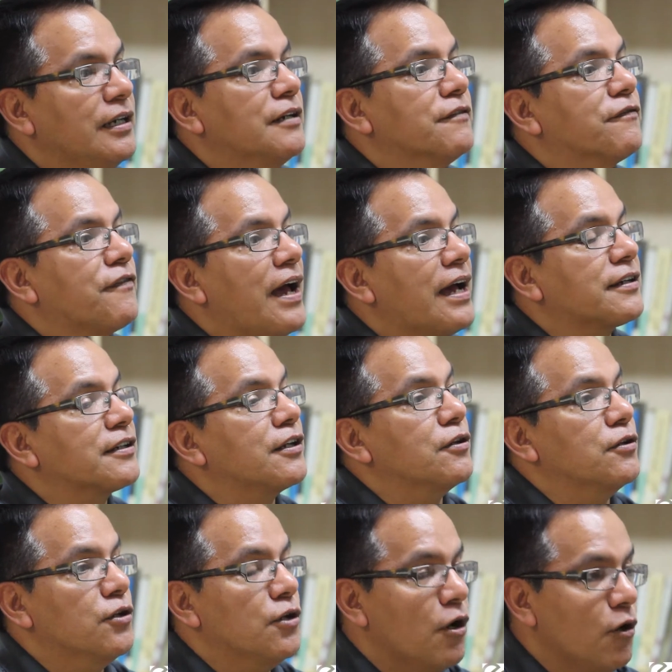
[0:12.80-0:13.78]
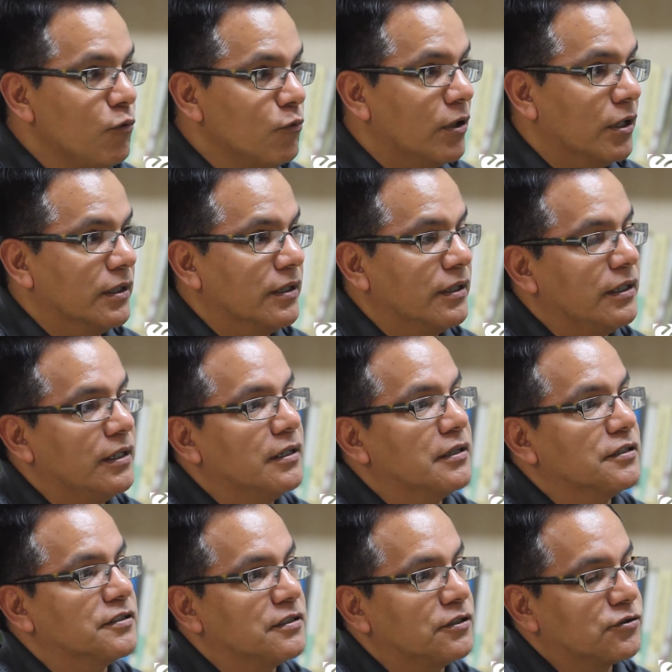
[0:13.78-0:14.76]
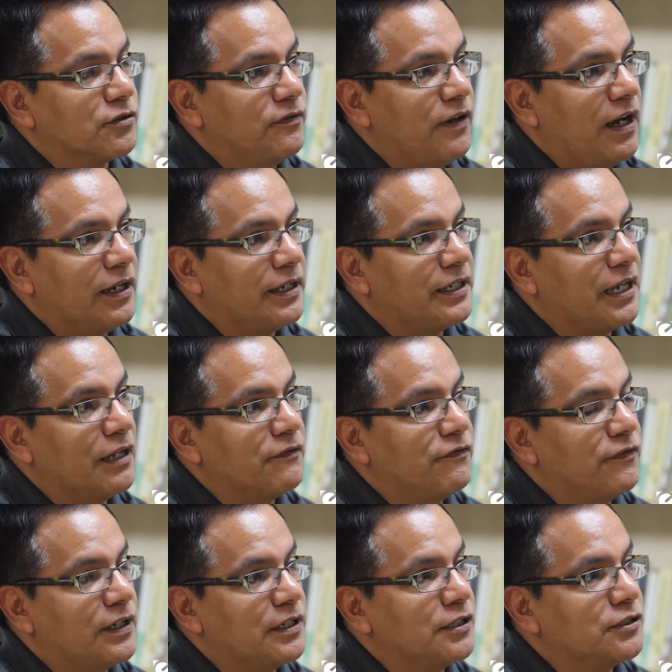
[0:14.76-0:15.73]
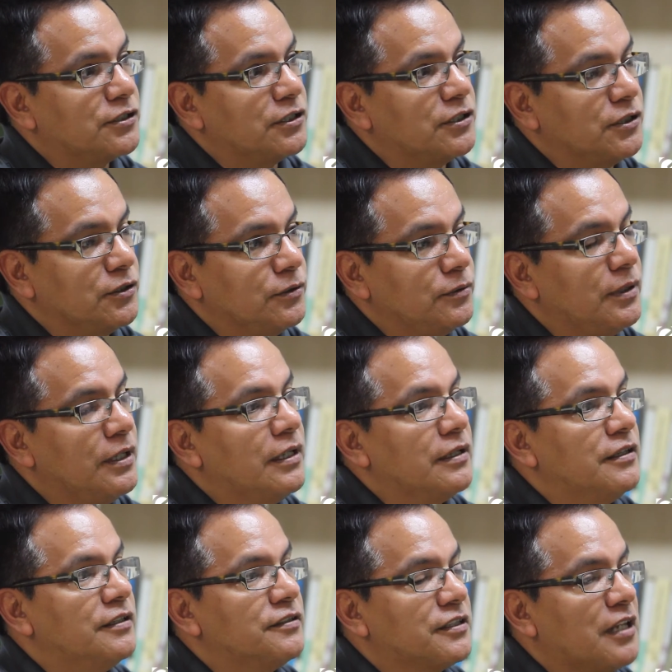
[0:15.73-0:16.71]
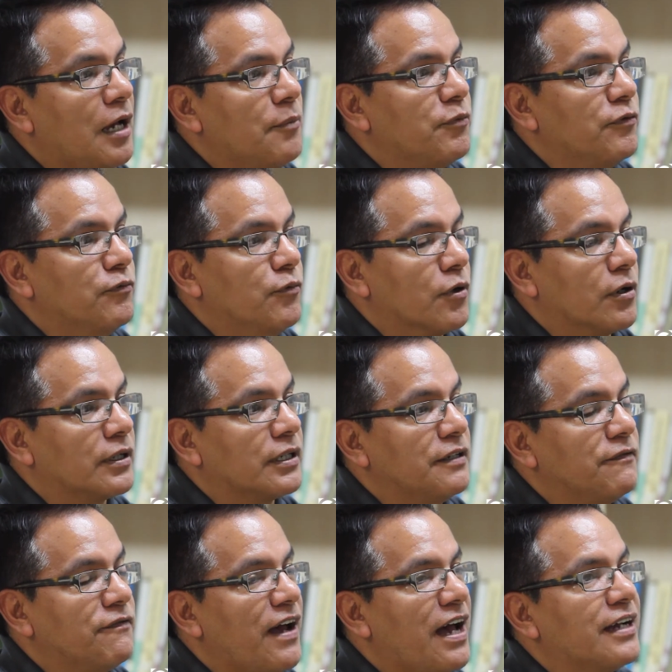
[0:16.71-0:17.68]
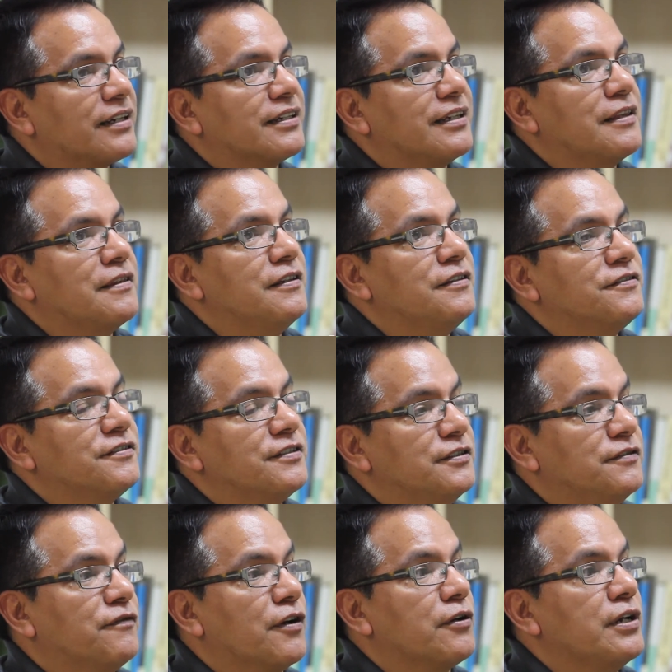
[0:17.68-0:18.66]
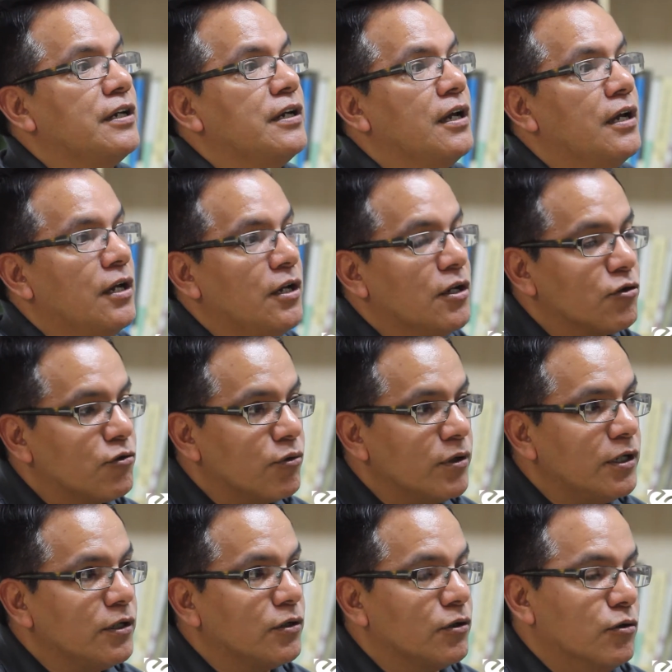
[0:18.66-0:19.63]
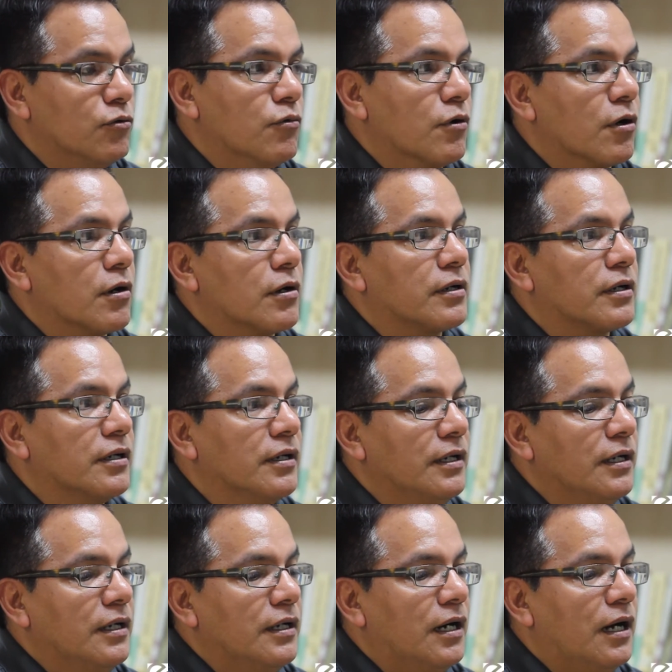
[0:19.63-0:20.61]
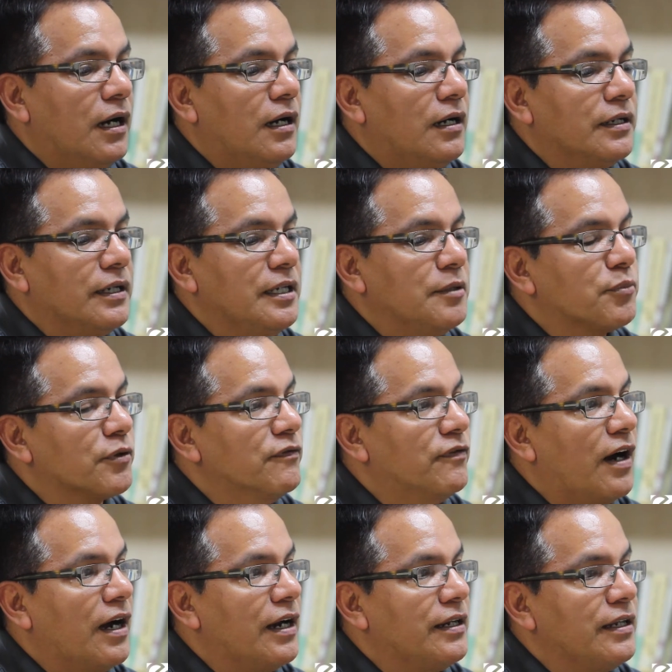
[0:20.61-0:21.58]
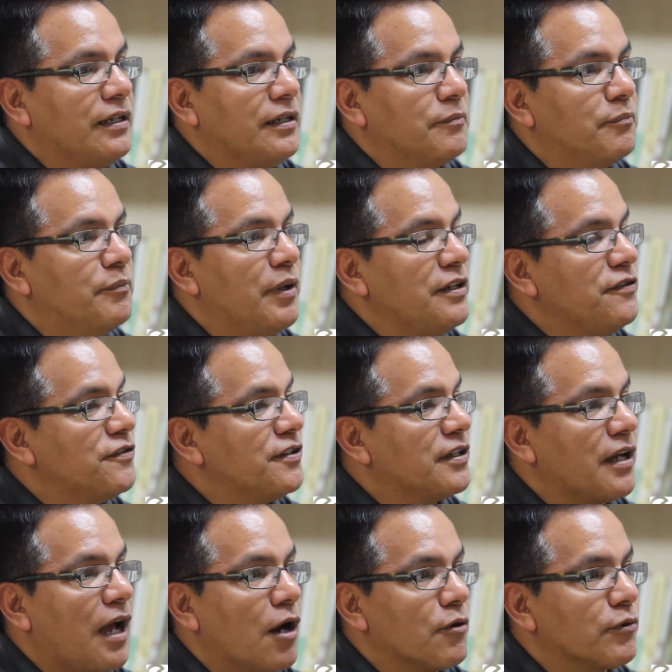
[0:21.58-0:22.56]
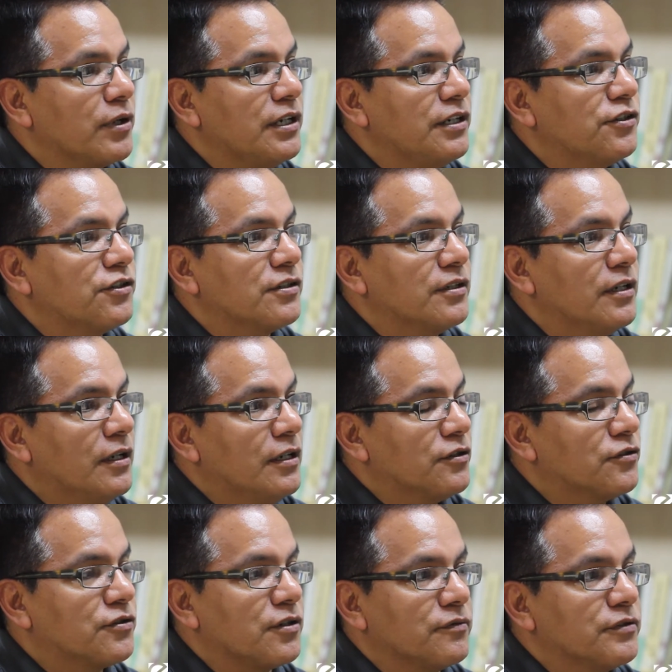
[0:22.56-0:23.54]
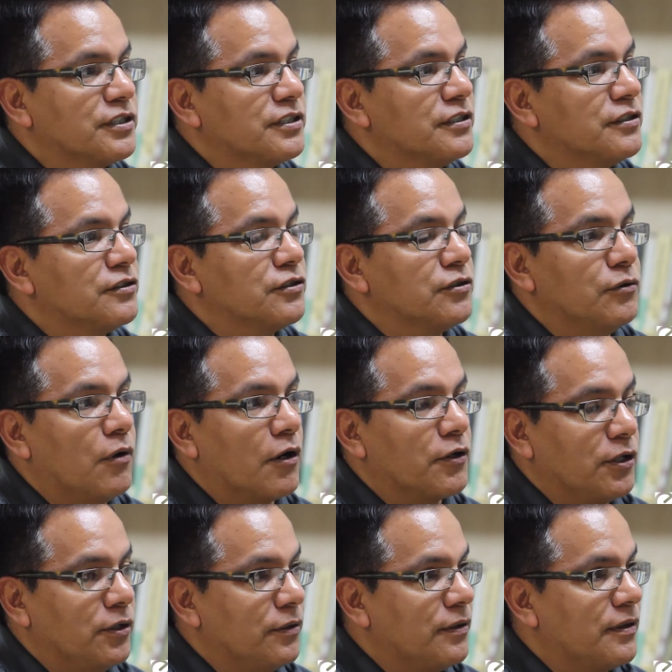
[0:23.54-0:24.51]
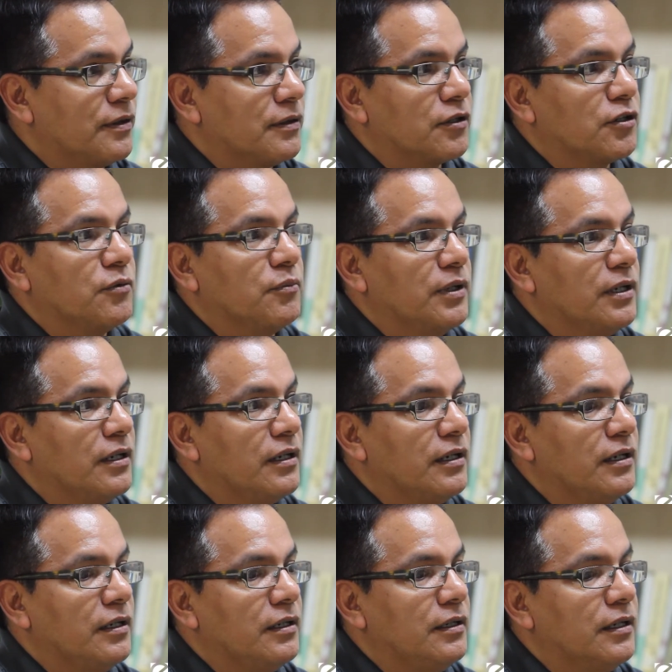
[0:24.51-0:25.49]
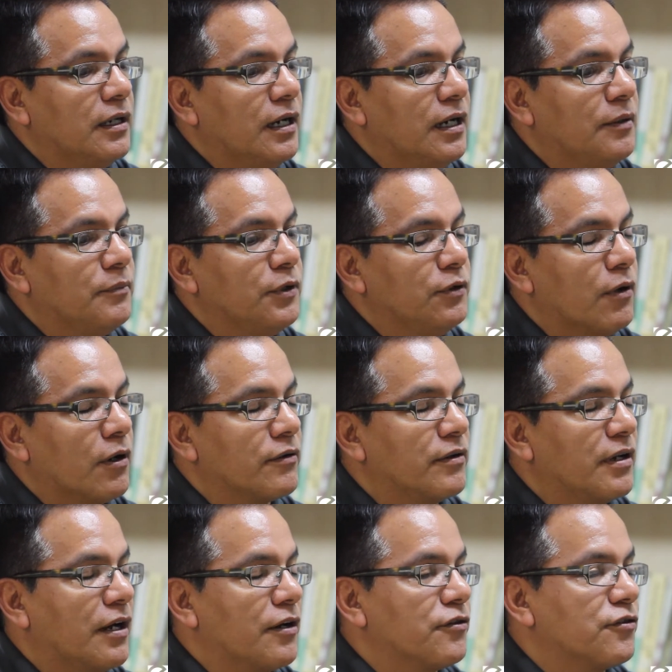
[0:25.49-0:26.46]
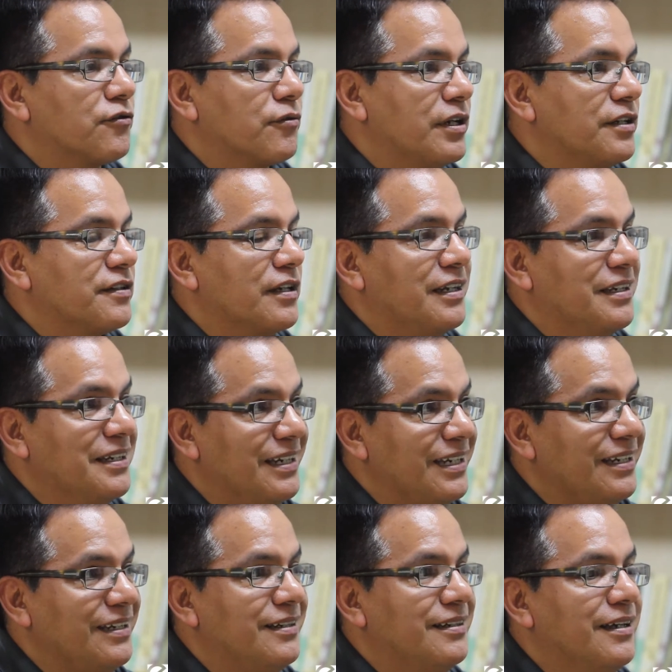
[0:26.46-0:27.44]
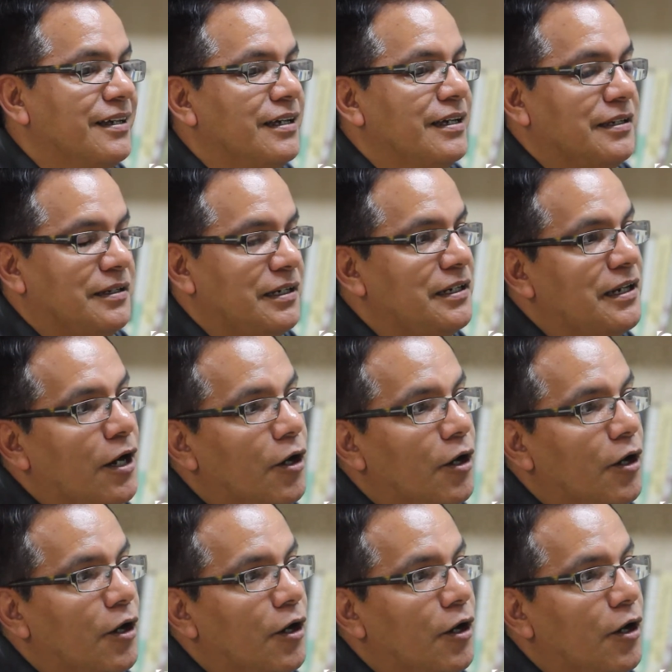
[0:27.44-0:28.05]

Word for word: In fact, no one in the Central Valley got funded to do this type of work. In fact, this is very critical work uh, in providing basic outreach services to our youth in the community um, who are in dire straits and need, need